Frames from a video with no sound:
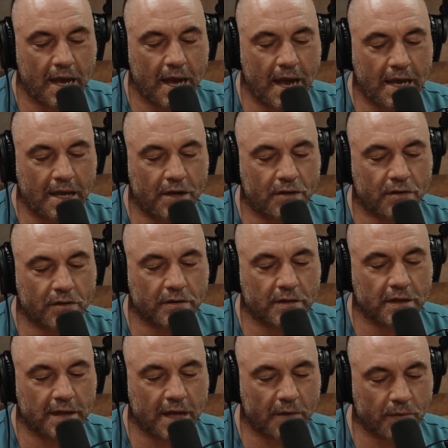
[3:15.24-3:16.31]
Anger
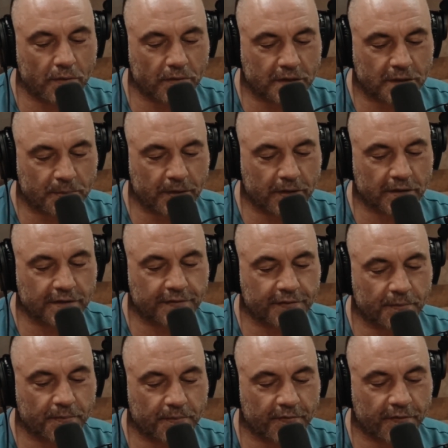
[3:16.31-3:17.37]
that they will experience
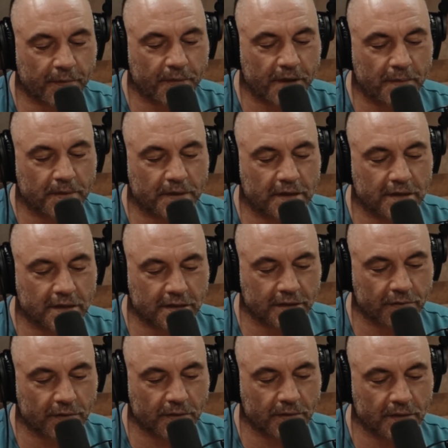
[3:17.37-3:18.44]
from people that
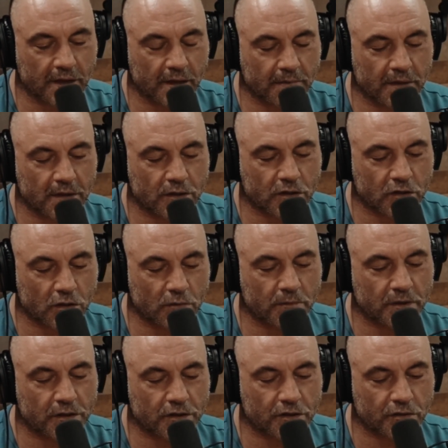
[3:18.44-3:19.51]
disagree with them is so
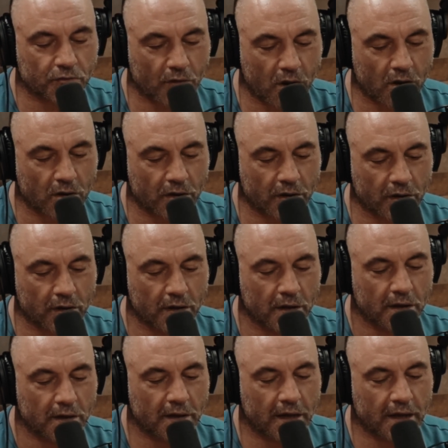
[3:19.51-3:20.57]
much stronger
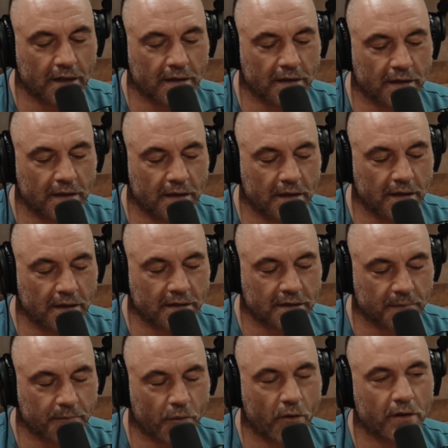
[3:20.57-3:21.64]
than the
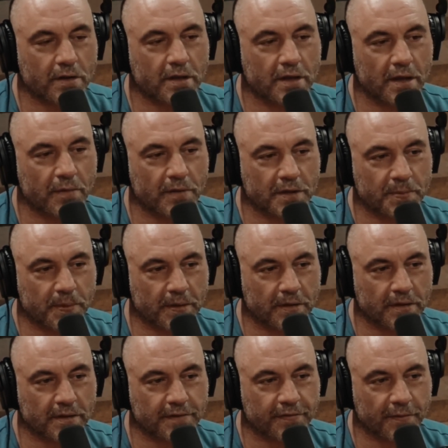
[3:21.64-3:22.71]
support that they will
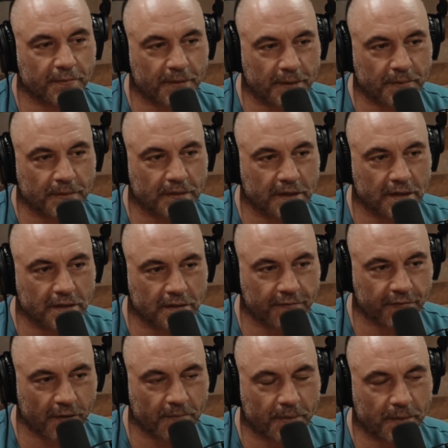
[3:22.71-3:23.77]
experience from people
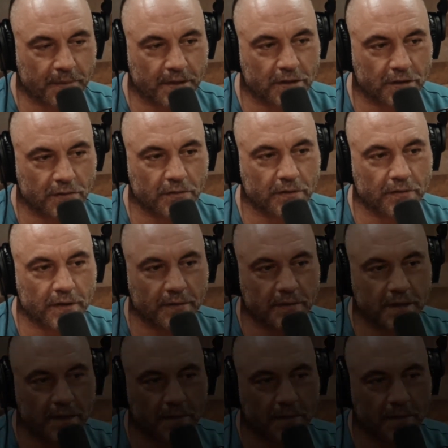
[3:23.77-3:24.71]
that do agree with them.